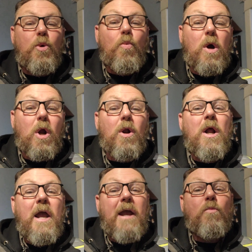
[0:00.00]
you
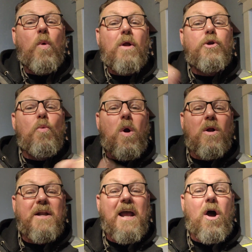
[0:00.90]
were and where you
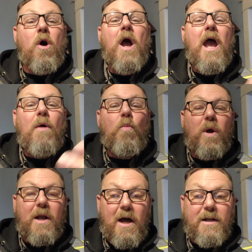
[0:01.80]
are now and
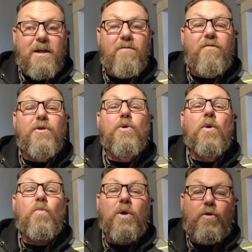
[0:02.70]
what God did for
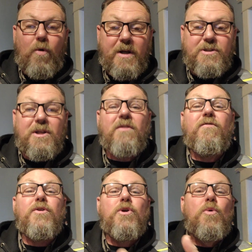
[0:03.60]
you and what Christ did
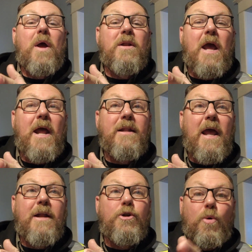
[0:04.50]
for you and,
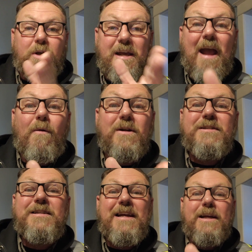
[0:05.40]
and, and your
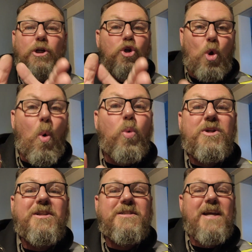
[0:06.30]
guaranteed
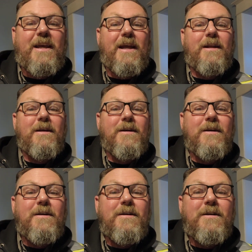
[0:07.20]
golden ticket
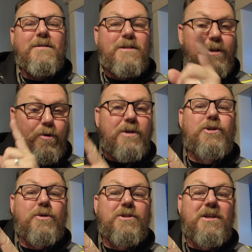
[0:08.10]
to the
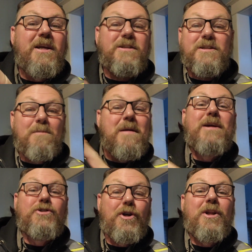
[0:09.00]
crystal sea, to the
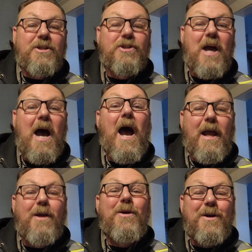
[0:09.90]
mansion in the
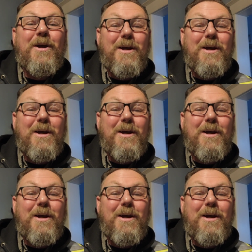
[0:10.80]
sky.